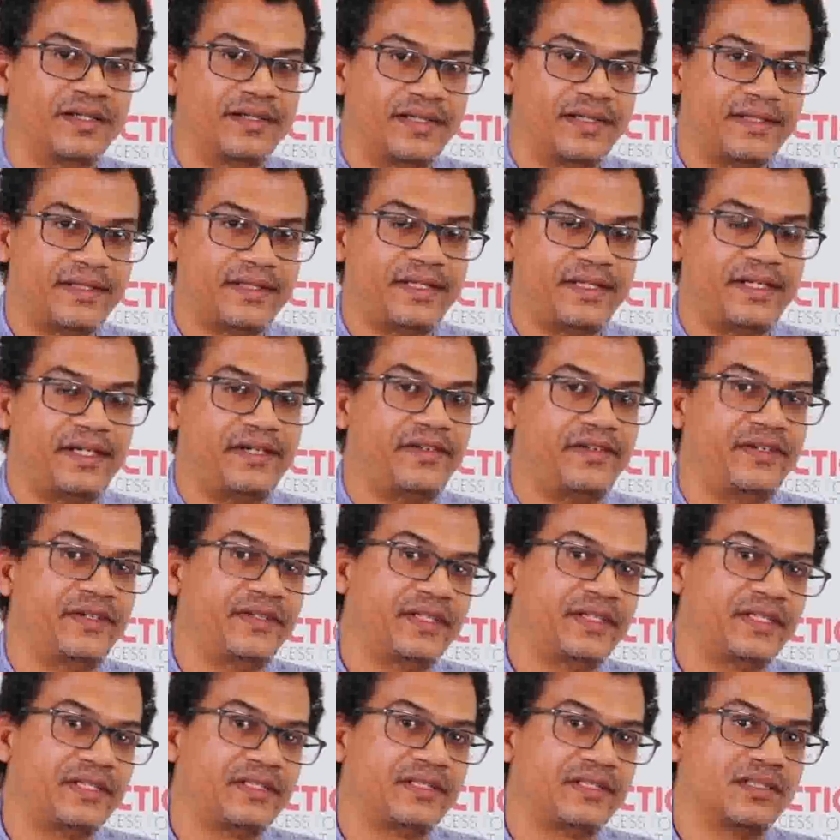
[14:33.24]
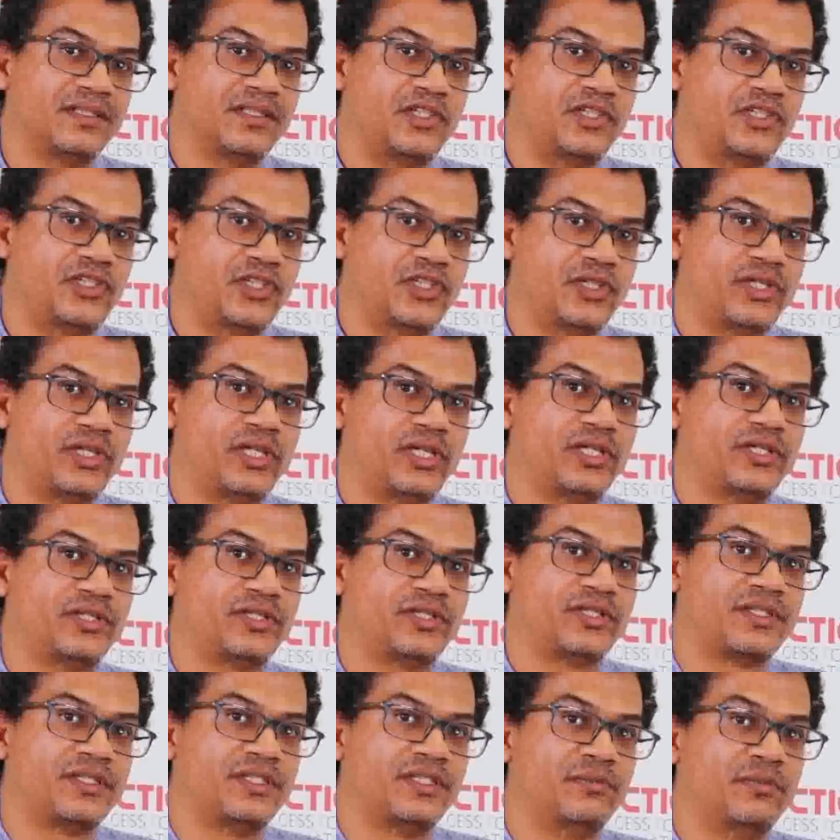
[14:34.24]
Another area that
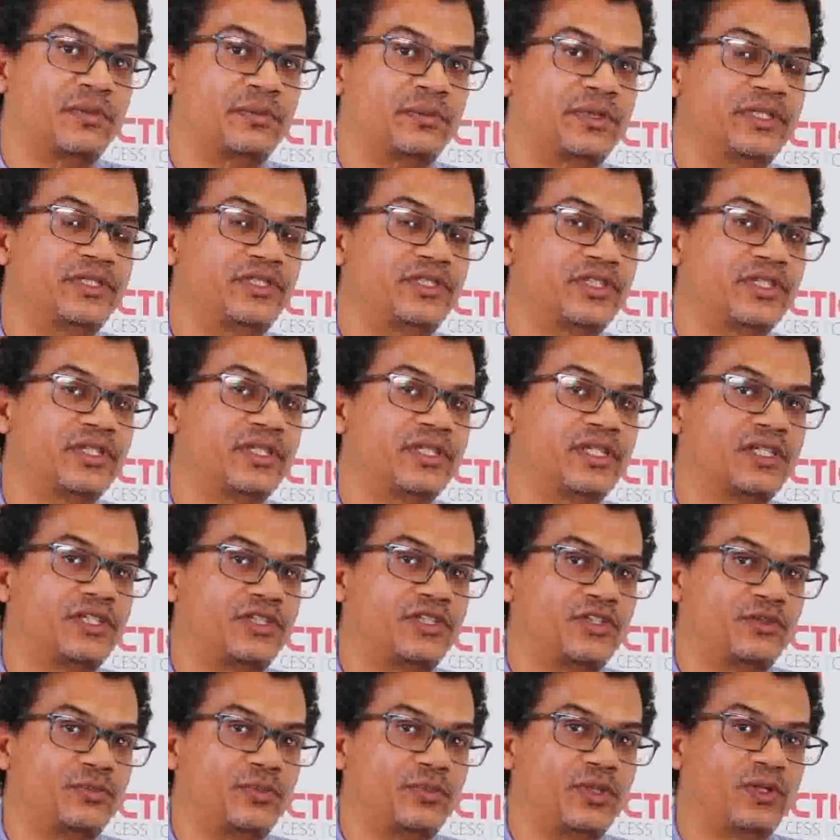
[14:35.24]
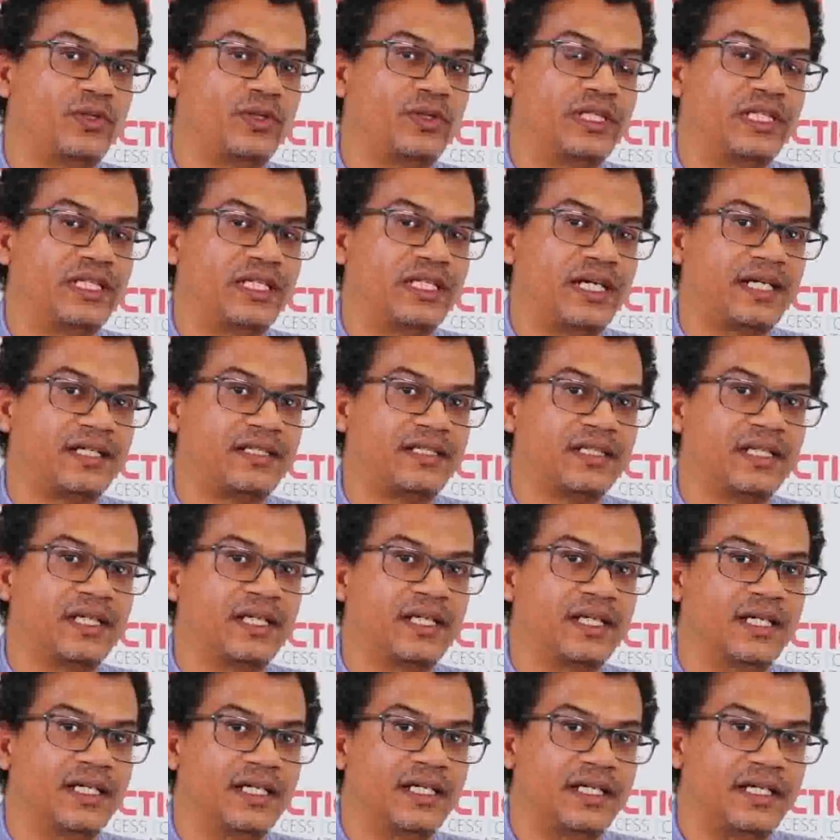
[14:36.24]
journalists, Namibian journalists, should be looking at
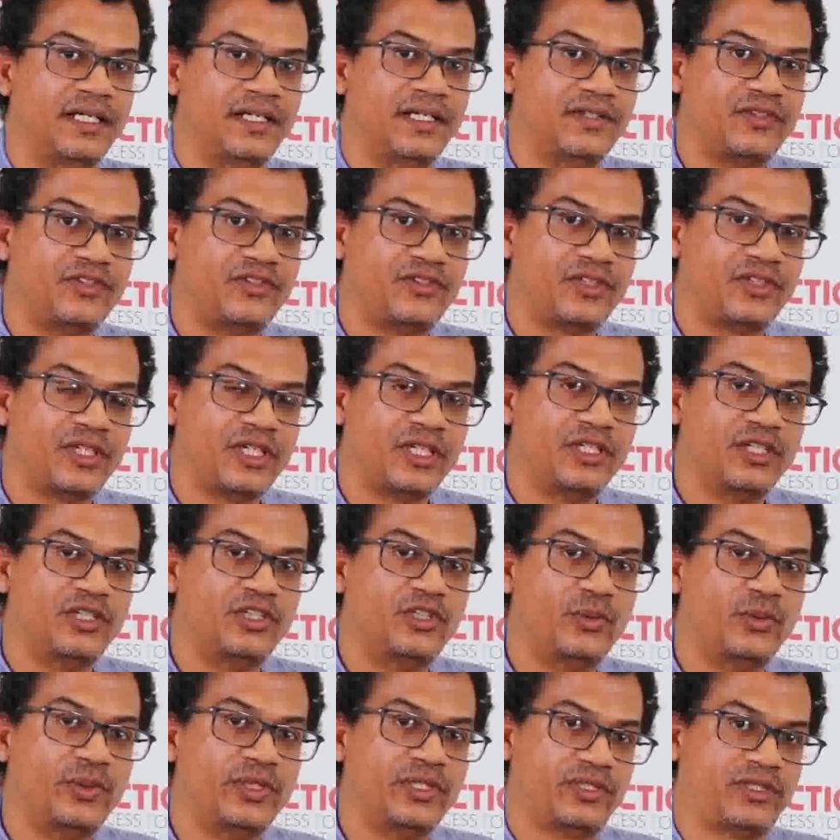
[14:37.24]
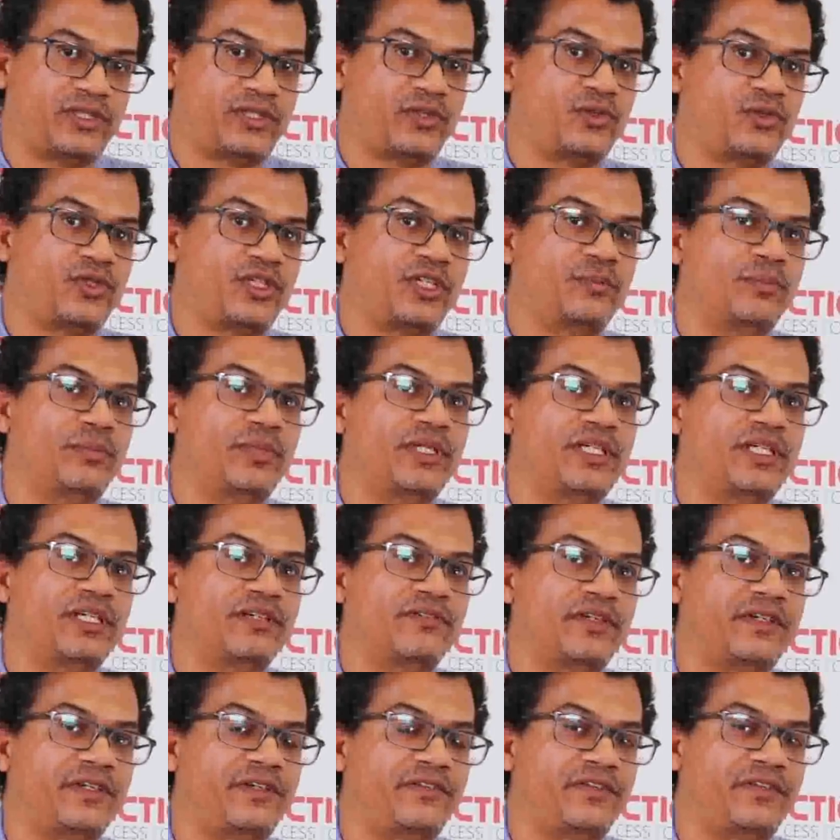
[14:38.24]
is doing social
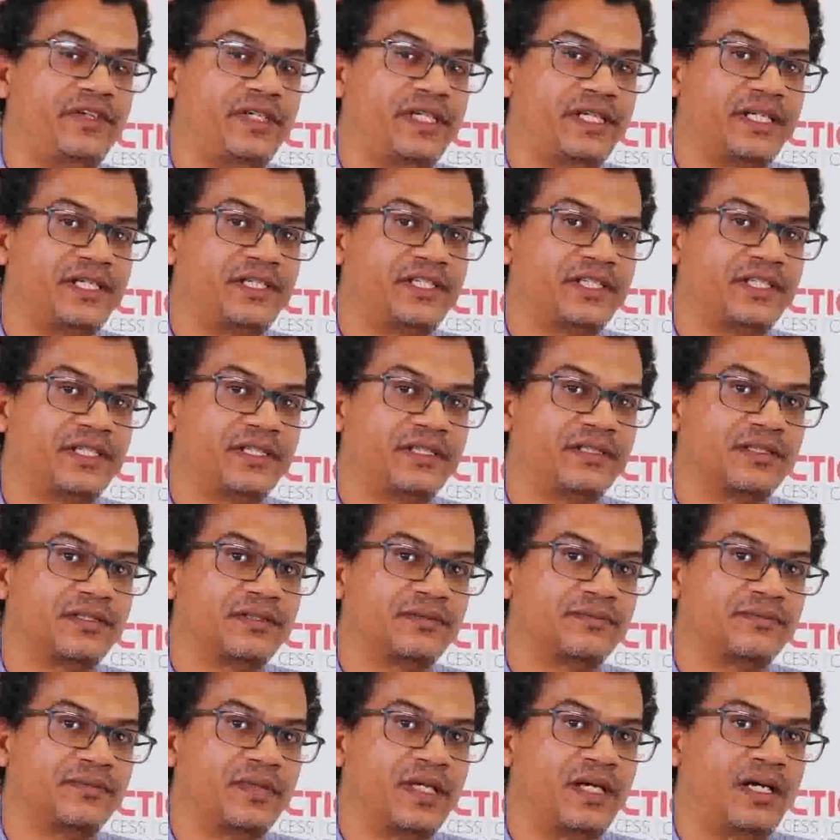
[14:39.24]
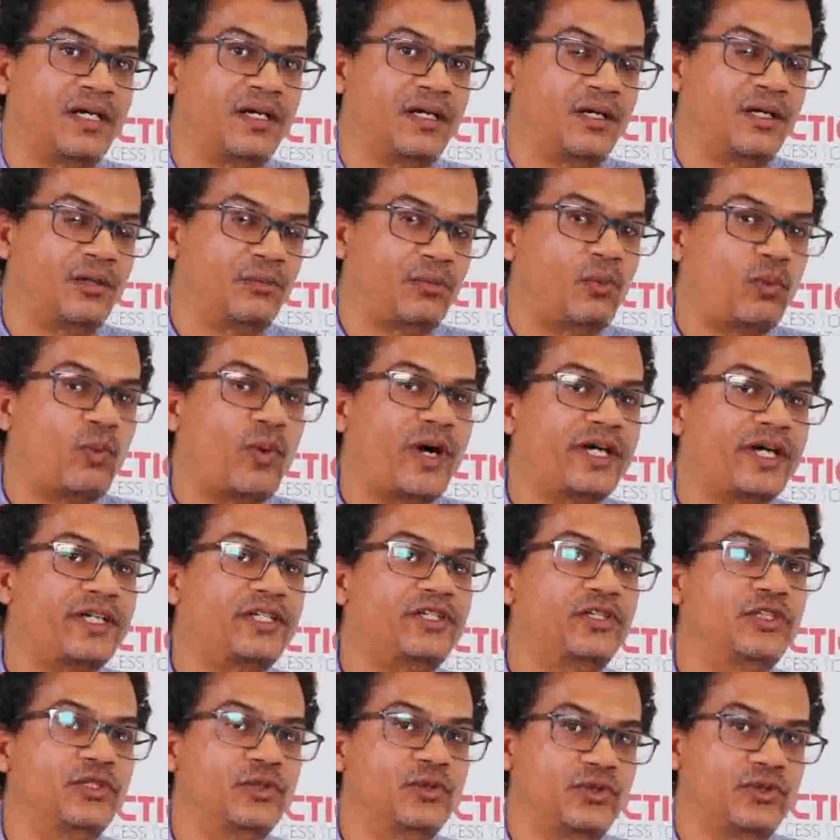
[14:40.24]
media verification. But why
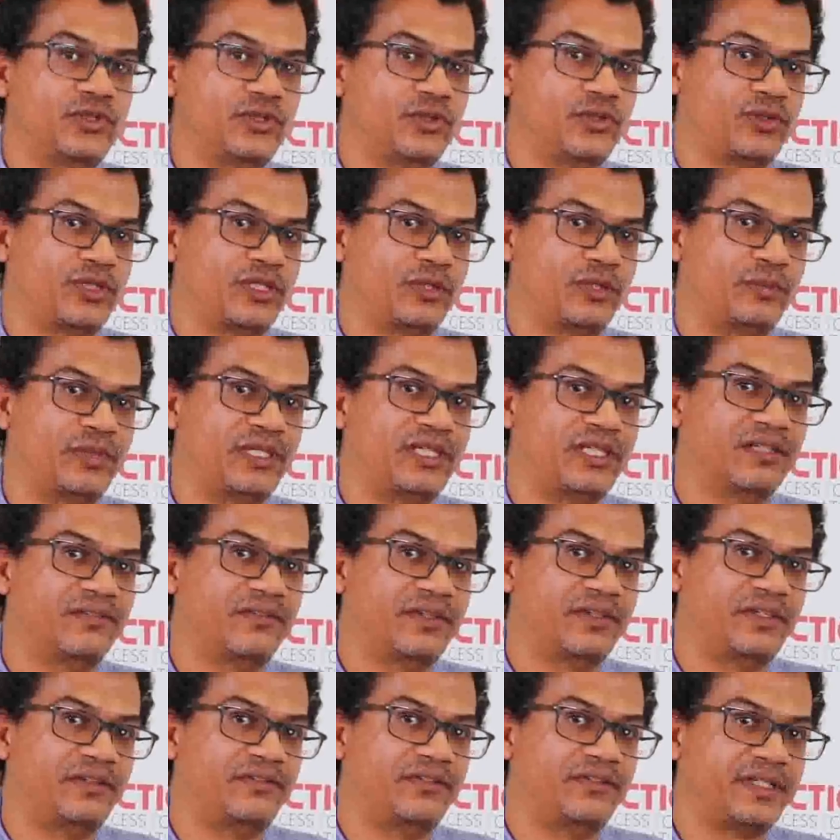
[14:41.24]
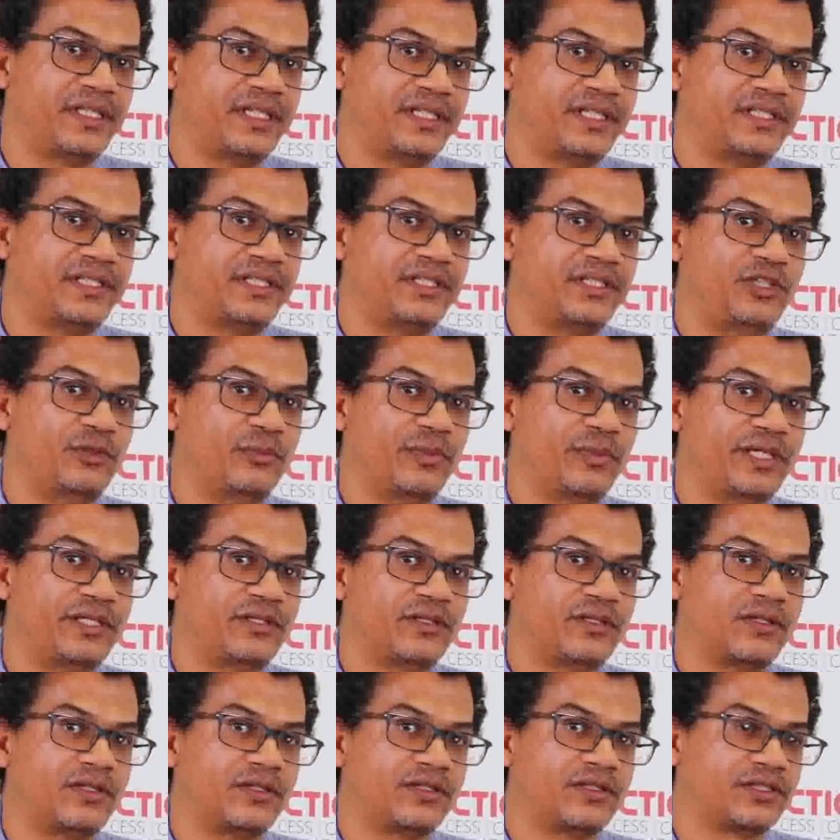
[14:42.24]
do social media verification, you
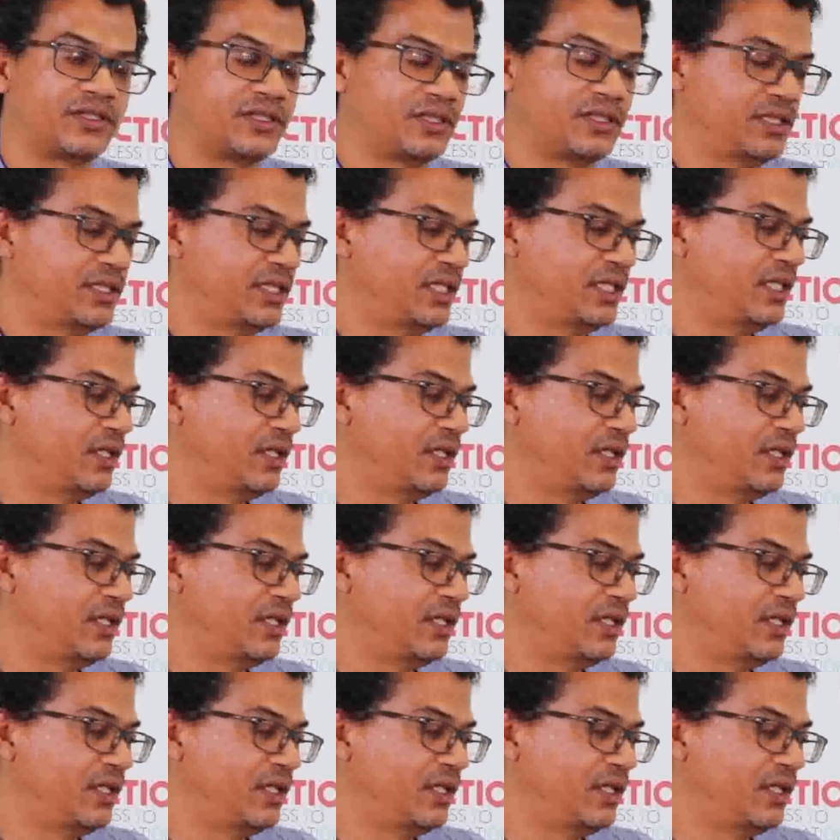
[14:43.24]
might ask?